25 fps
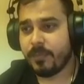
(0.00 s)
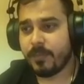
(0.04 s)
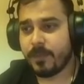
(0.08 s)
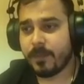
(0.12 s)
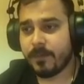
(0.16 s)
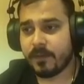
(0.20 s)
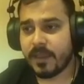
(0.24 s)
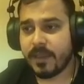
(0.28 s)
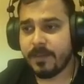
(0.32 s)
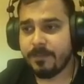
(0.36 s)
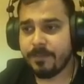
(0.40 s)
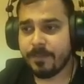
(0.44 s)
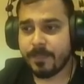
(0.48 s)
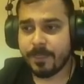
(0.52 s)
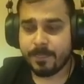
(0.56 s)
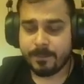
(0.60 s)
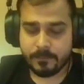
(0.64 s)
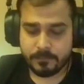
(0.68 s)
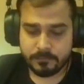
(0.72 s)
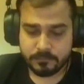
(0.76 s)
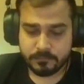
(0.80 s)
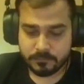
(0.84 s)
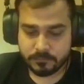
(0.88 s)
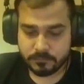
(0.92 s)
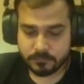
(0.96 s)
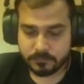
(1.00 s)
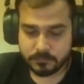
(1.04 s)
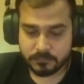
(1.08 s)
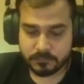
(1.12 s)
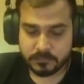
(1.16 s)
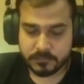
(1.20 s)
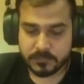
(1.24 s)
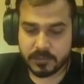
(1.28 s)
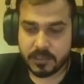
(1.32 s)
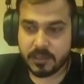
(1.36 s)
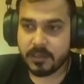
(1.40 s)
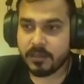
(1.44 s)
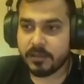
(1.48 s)
Okay.
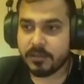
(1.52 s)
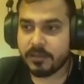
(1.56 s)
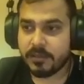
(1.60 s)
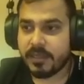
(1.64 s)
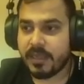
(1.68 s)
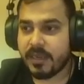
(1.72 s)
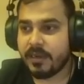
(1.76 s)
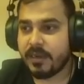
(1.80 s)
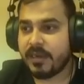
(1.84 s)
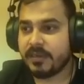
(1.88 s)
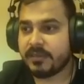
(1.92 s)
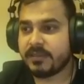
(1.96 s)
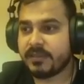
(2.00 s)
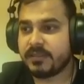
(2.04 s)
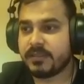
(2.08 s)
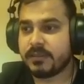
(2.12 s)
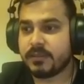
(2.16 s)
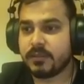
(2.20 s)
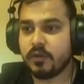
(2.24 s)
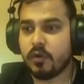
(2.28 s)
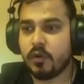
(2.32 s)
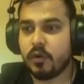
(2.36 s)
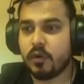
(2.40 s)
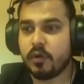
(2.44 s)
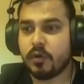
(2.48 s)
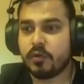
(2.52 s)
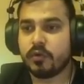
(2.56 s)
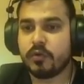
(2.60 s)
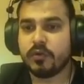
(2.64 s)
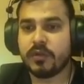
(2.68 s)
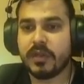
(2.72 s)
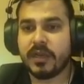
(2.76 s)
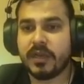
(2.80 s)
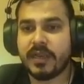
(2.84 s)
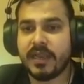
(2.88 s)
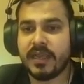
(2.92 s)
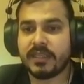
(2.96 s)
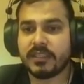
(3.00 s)
Then let's go to
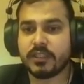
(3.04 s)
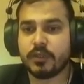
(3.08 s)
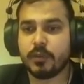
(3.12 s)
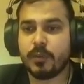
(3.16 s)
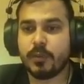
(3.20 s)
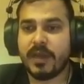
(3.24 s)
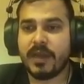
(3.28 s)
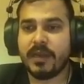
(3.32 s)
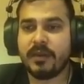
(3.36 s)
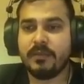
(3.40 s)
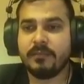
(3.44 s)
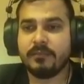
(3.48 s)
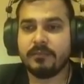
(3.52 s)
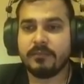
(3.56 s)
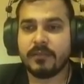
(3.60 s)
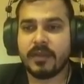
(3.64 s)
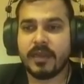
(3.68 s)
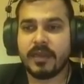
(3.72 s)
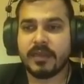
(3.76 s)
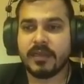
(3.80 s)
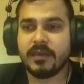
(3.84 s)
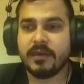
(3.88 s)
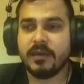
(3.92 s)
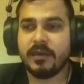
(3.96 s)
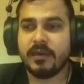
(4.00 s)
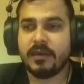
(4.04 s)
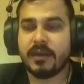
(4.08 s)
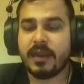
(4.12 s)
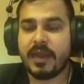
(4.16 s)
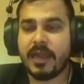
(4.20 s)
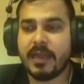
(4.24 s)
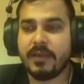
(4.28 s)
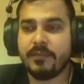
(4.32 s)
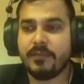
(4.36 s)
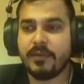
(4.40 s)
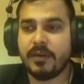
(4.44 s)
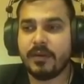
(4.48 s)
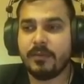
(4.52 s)
the next one. And here
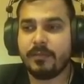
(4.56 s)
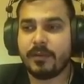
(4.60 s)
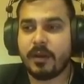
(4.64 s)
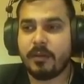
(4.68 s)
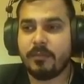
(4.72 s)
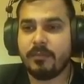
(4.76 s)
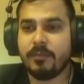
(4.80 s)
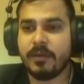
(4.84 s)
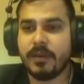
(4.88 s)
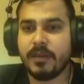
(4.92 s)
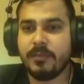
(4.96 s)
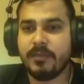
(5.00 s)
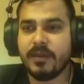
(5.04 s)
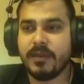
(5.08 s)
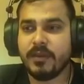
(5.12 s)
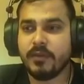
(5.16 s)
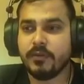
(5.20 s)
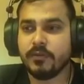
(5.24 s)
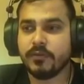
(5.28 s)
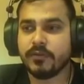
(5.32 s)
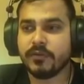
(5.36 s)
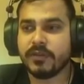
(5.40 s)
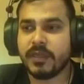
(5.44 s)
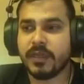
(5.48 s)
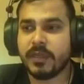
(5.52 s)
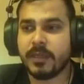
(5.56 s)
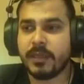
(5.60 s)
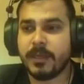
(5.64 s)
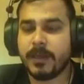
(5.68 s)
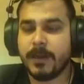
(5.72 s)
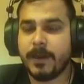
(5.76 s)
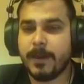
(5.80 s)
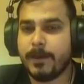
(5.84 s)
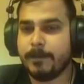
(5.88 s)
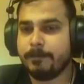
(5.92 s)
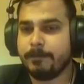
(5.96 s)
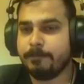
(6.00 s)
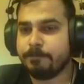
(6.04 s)
I will probably be using,
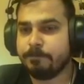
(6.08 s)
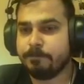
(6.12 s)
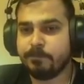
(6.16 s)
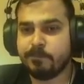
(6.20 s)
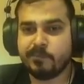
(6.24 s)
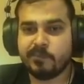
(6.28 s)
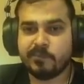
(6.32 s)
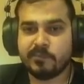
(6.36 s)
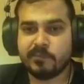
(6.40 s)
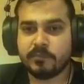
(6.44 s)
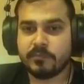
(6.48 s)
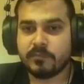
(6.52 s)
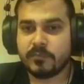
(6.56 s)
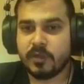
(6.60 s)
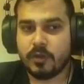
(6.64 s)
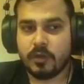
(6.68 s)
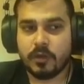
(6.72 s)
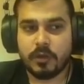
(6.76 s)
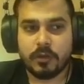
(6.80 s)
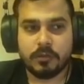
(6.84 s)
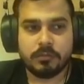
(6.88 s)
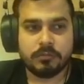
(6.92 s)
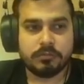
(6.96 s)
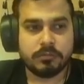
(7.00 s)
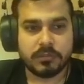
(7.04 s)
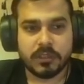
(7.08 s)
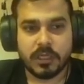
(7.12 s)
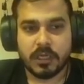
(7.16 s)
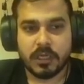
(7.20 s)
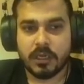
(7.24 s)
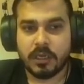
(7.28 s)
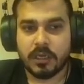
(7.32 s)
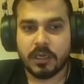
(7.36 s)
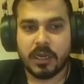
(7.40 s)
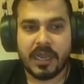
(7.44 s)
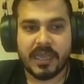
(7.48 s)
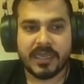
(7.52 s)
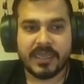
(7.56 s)

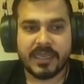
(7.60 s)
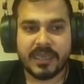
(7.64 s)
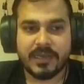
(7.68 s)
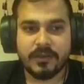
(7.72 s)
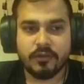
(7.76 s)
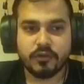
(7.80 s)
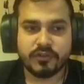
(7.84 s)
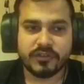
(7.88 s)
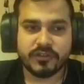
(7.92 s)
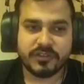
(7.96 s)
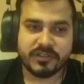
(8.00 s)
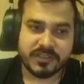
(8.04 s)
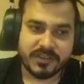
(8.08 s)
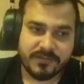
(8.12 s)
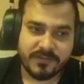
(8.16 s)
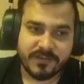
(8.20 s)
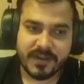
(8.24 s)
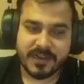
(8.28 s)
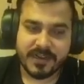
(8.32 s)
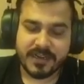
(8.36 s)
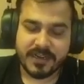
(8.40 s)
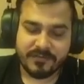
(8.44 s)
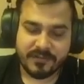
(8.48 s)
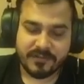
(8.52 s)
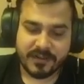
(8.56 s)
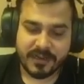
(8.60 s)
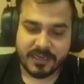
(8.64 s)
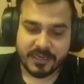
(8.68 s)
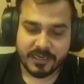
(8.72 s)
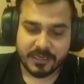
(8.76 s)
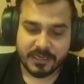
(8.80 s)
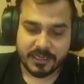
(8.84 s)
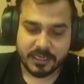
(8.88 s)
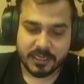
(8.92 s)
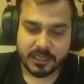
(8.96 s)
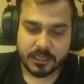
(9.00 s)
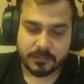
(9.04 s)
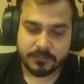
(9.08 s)
I can use different
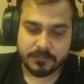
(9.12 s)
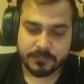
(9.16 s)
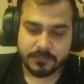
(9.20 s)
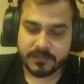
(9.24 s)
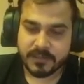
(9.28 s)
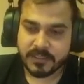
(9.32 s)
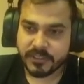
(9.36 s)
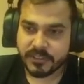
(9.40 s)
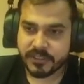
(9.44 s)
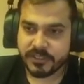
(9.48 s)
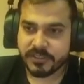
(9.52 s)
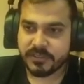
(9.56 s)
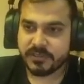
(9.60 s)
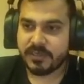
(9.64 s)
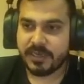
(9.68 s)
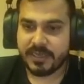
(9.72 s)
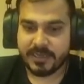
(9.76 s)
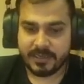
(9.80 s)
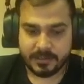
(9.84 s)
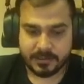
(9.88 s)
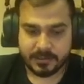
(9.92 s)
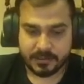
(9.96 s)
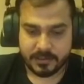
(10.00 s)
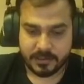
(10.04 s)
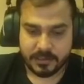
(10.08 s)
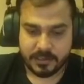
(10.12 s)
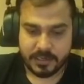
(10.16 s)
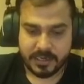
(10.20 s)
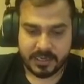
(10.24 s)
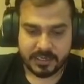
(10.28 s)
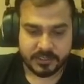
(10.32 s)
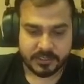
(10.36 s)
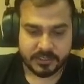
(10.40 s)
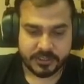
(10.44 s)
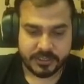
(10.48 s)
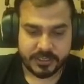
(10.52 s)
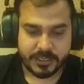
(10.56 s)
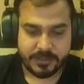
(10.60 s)
features like
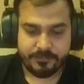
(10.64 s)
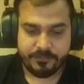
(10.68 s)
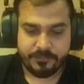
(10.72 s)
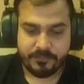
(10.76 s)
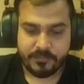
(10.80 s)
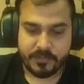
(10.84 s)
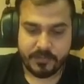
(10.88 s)
last name,